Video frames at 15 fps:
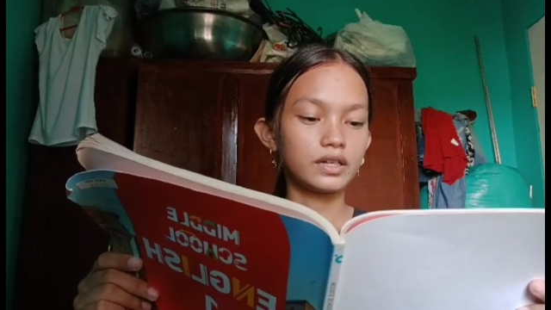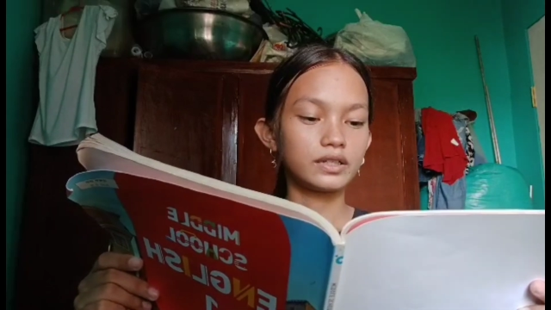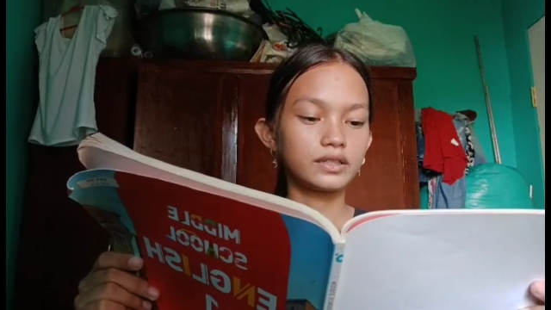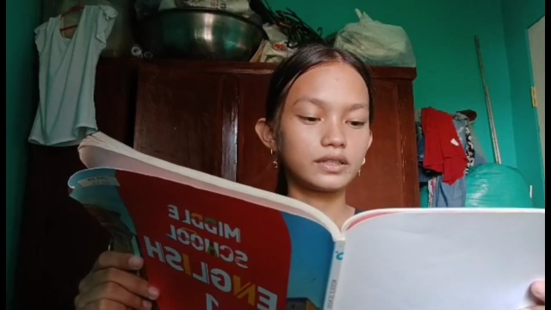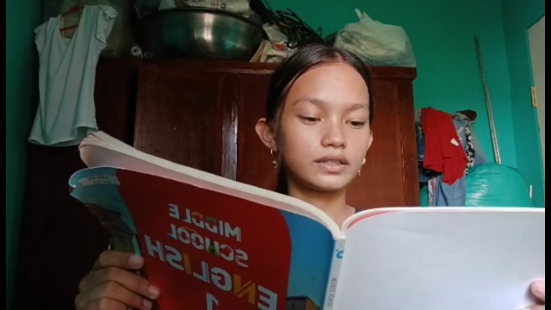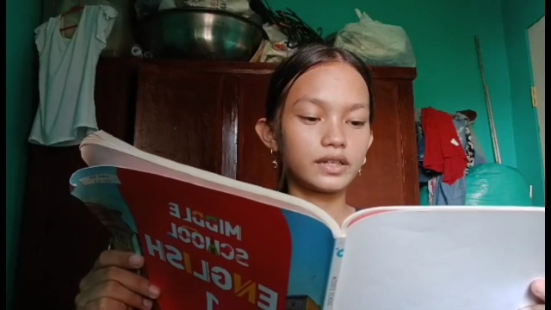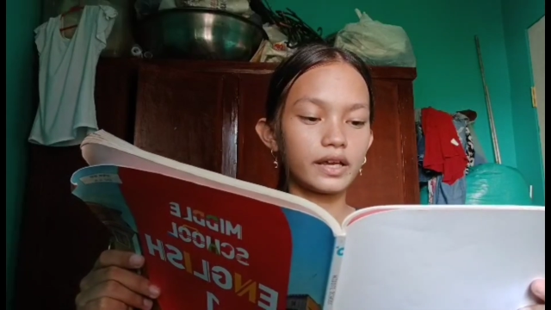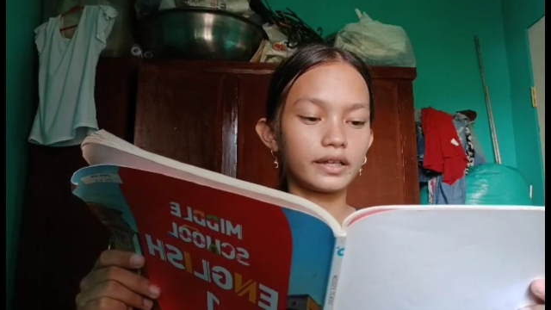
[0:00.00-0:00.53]

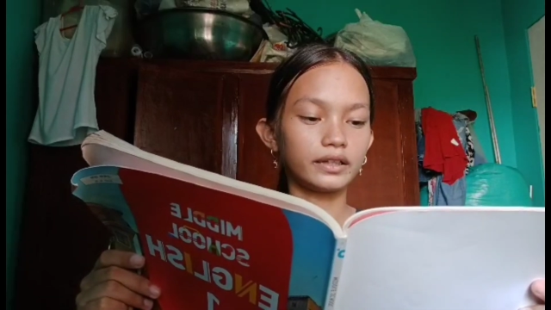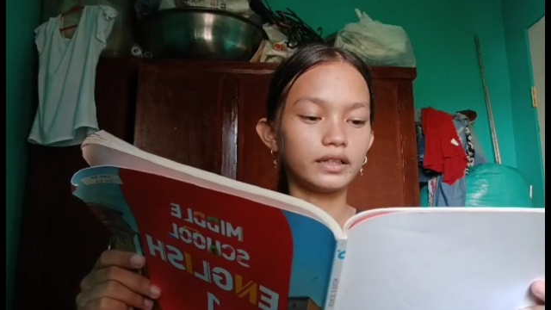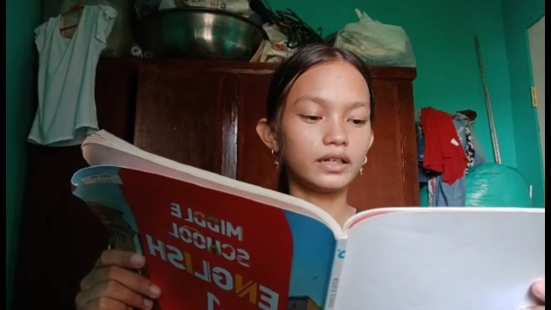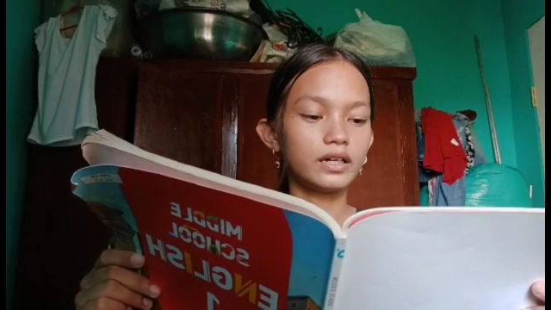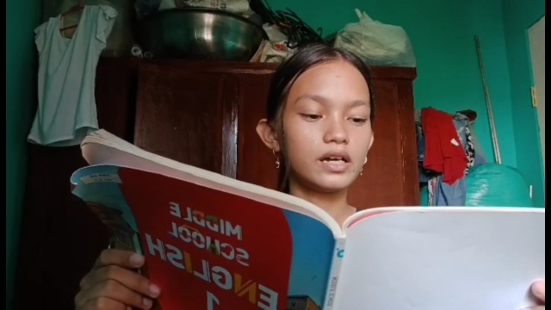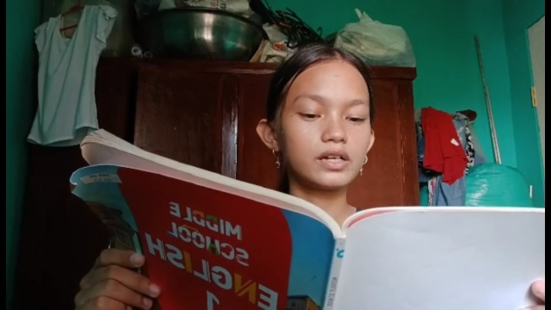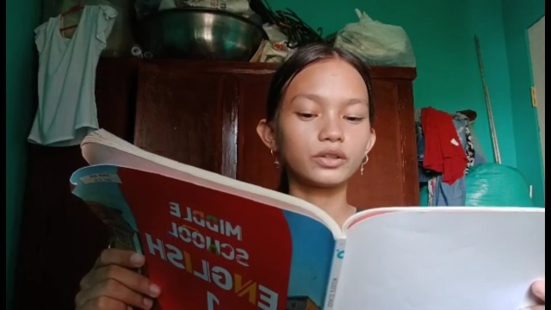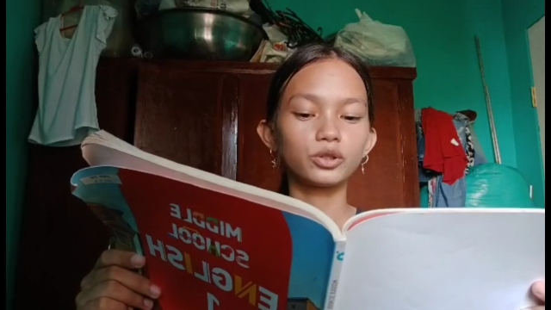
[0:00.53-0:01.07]
said,
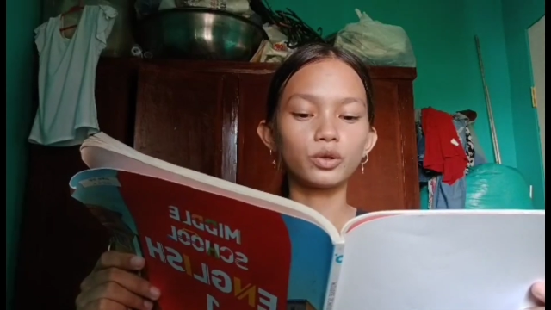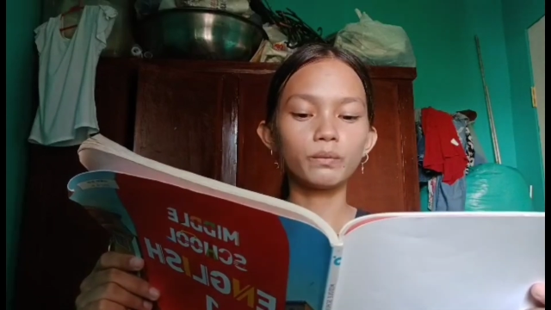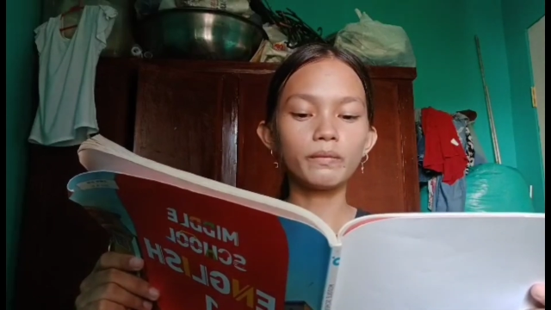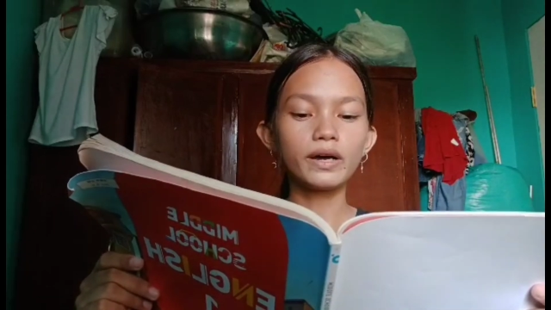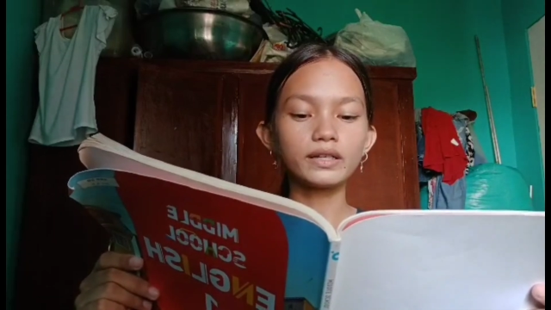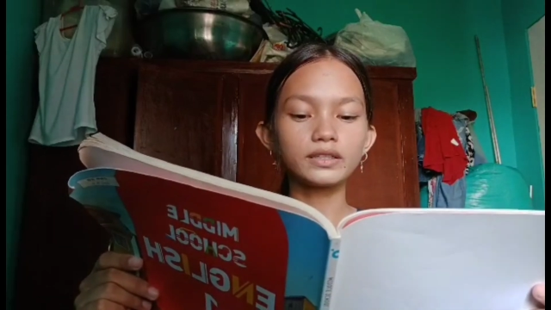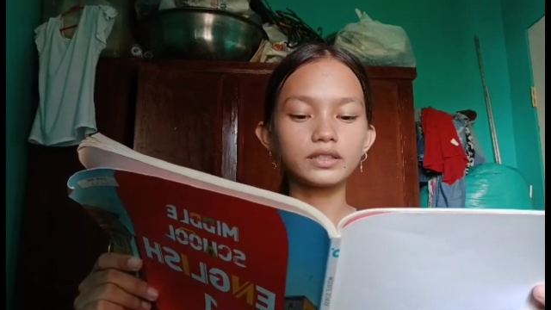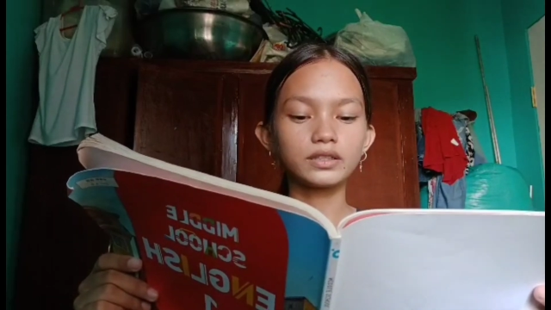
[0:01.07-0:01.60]

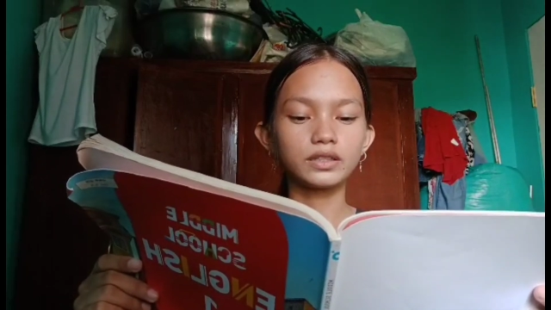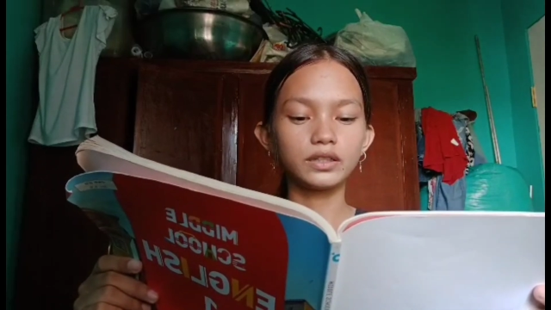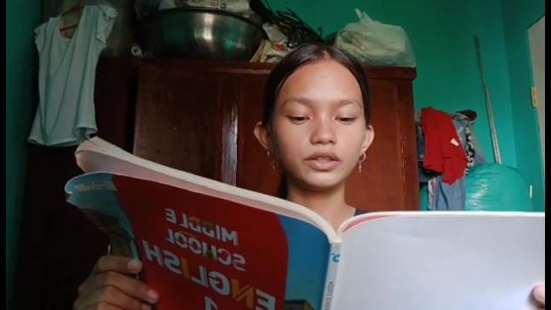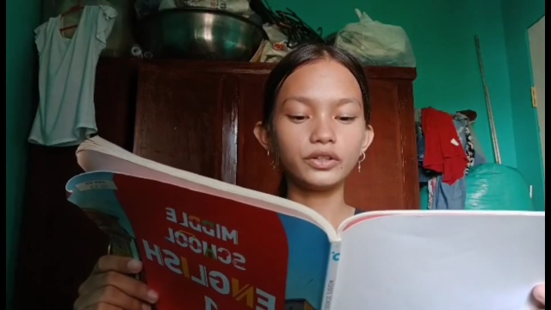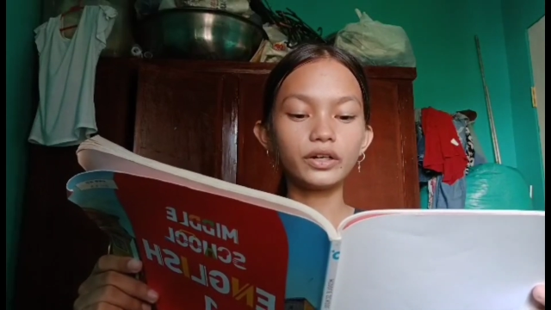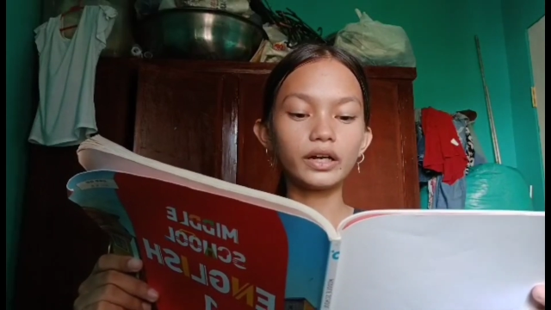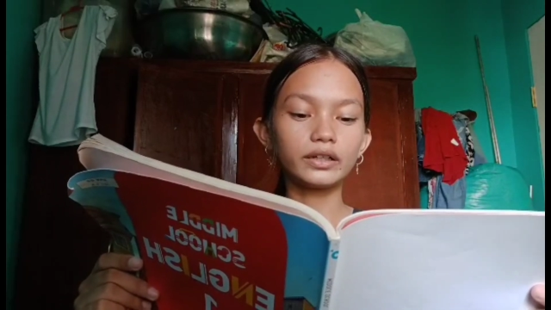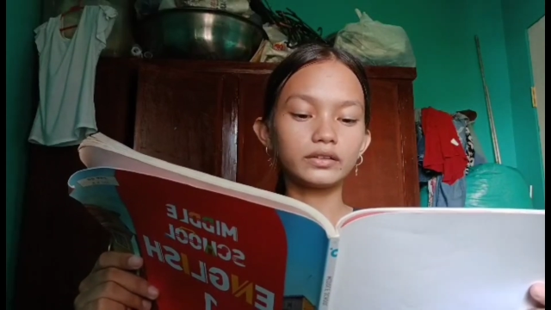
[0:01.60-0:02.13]
Thomas,
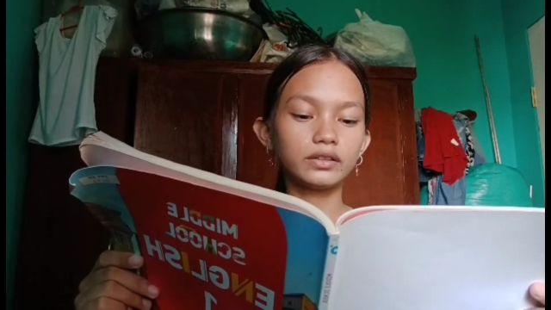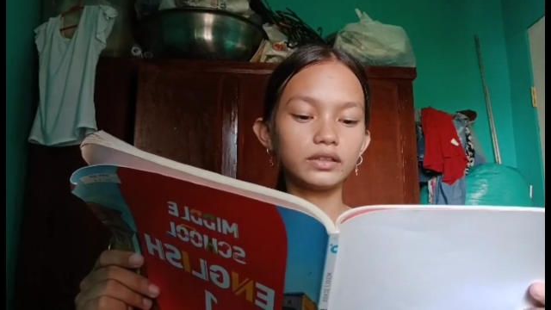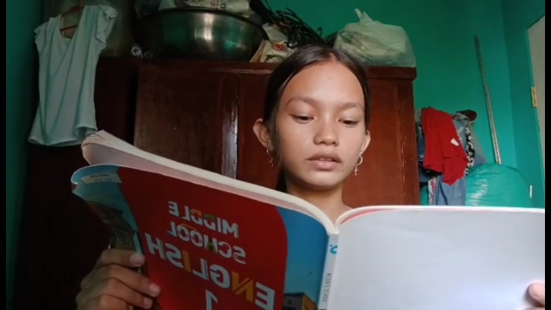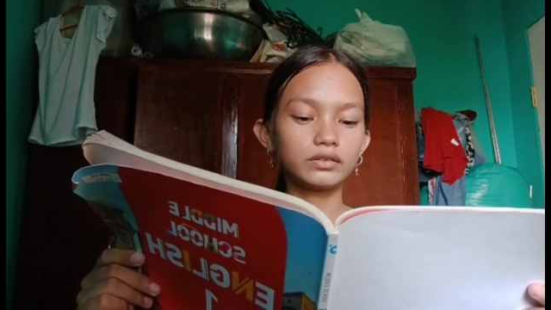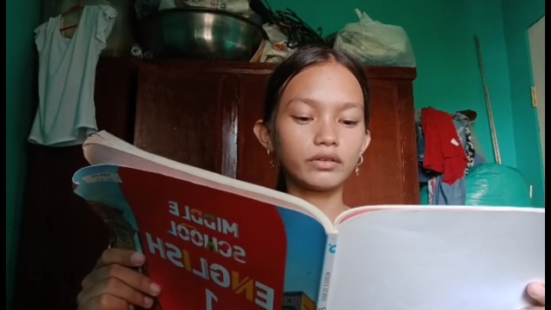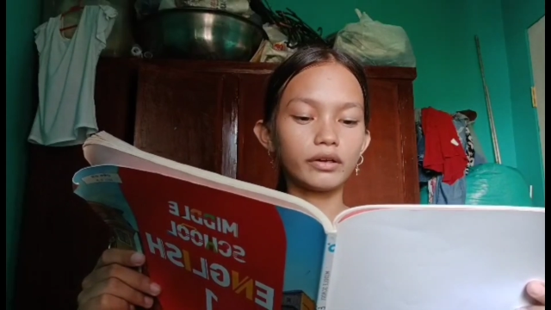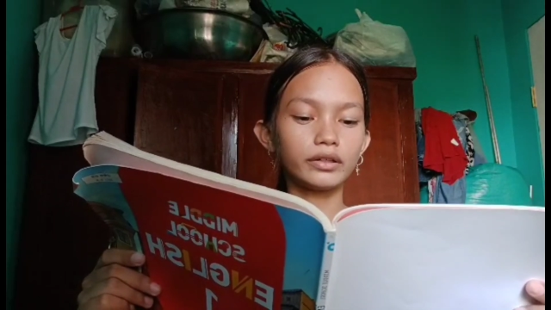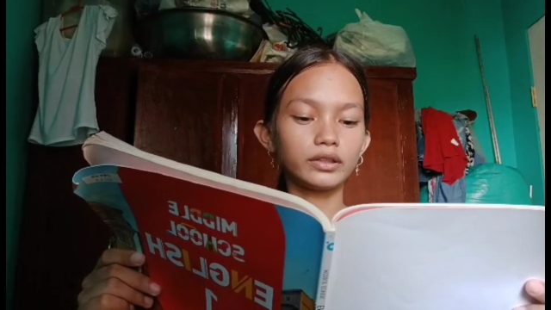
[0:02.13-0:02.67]
you're a great
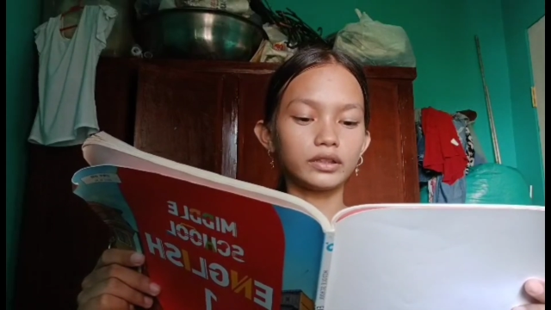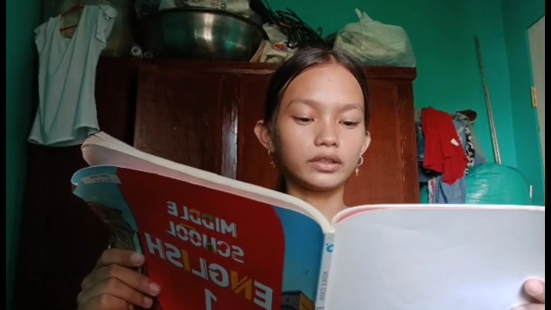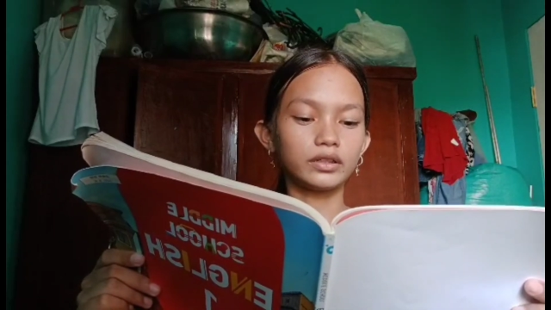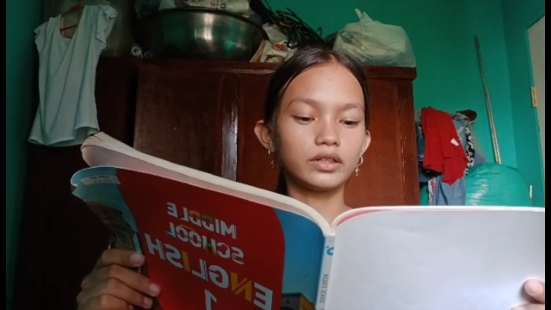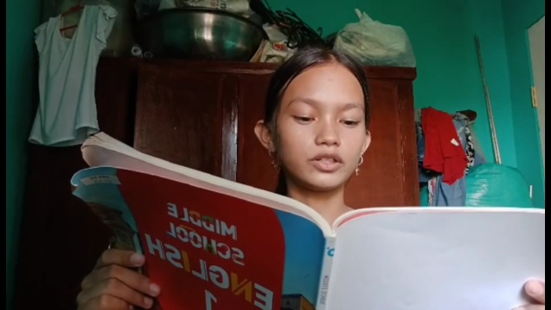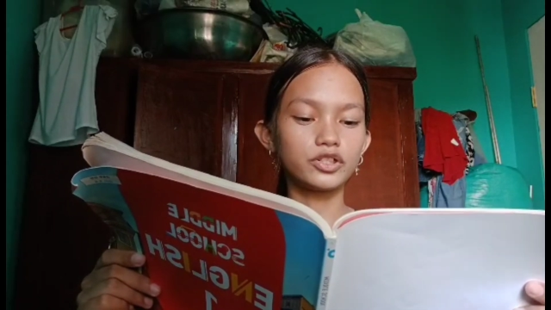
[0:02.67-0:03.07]
runner.